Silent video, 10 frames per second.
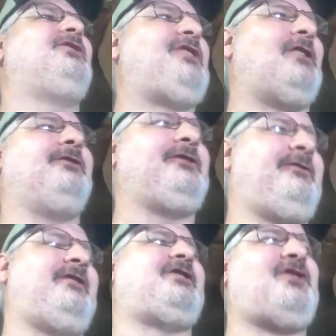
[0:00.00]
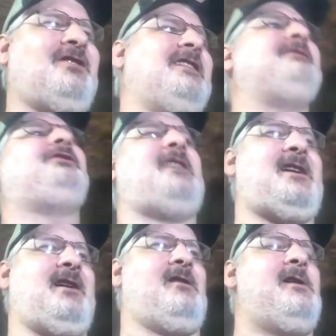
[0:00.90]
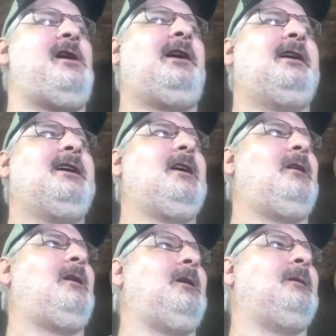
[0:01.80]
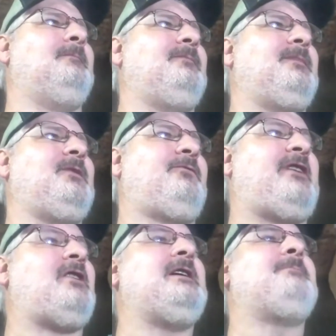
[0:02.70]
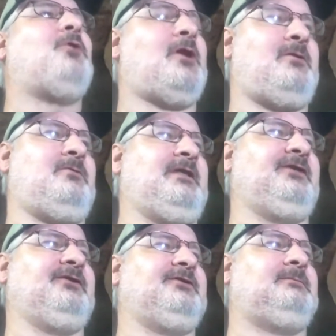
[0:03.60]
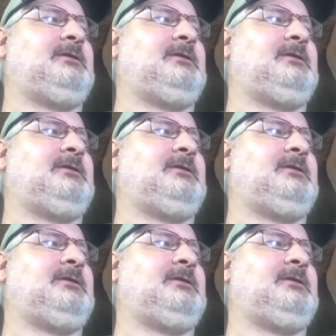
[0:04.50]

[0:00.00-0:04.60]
self sufficient lifestyle. Um, very important reasons.